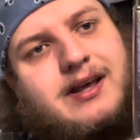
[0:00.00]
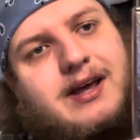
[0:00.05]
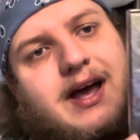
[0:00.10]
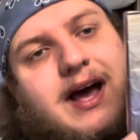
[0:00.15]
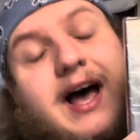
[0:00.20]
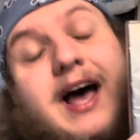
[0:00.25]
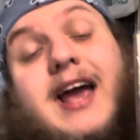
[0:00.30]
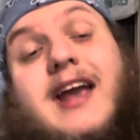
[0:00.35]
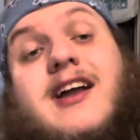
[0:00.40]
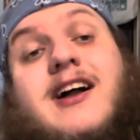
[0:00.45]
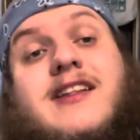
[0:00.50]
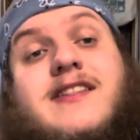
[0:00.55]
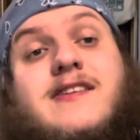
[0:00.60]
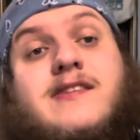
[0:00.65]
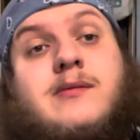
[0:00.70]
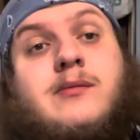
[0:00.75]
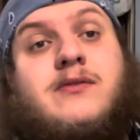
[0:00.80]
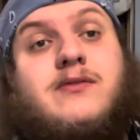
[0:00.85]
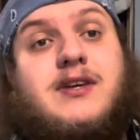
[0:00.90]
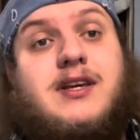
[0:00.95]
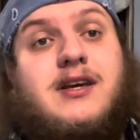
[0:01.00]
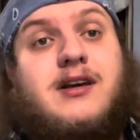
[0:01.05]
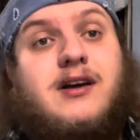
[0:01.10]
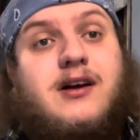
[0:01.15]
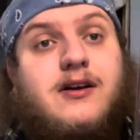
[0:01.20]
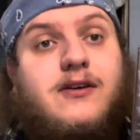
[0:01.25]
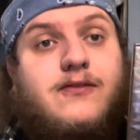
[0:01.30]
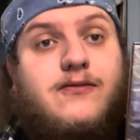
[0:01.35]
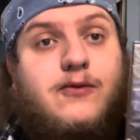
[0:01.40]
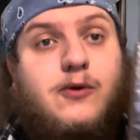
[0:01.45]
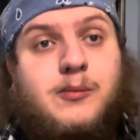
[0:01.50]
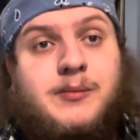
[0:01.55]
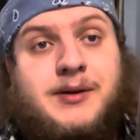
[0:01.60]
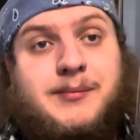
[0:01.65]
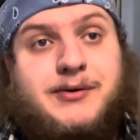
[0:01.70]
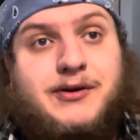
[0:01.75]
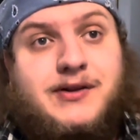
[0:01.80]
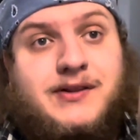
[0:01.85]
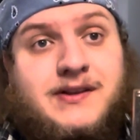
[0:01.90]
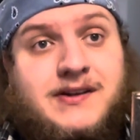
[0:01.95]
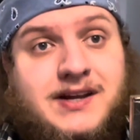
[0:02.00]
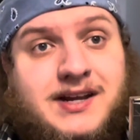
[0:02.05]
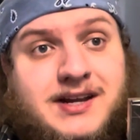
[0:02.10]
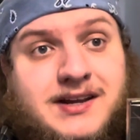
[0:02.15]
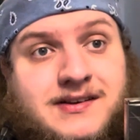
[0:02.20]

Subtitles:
I got this movie for my birthday,